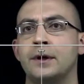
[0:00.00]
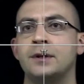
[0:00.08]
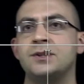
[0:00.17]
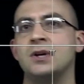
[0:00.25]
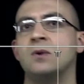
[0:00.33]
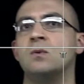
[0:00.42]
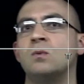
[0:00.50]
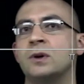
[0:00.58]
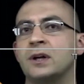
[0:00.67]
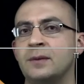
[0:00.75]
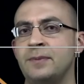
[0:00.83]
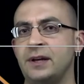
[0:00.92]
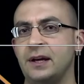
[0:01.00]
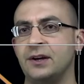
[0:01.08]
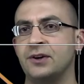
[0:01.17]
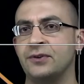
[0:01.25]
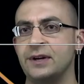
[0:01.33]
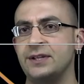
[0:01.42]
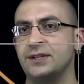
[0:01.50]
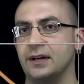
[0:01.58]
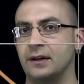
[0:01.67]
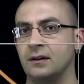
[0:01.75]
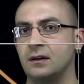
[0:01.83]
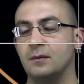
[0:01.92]
So we're going to be
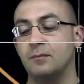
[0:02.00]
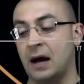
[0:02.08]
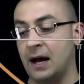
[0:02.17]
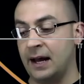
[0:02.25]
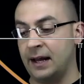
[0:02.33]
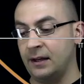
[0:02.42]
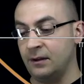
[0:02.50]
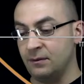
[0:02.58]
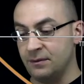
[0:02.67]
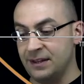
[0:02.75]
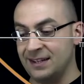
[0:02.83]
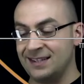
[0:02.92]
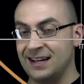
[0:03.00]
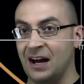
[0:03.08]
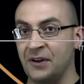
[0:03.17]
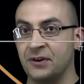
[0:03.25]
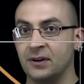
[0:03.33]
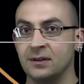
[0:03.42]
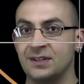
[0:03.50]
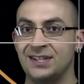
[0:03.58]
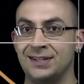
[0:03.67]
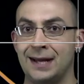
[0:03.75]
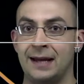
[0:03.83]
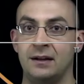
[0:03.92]
increasing by this other
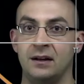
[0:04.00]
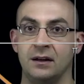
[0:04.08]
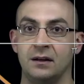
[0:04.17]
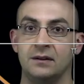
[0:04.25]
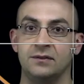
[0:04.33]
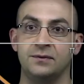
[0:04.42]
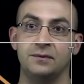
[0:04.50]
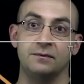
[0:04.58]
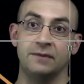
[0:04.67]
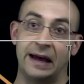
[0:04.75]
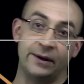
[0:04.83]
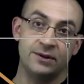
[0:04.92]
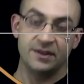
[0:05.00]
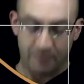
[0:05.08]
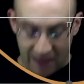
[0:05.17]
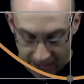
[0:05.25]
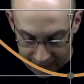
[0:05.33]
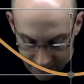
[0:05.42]
set of values of pi.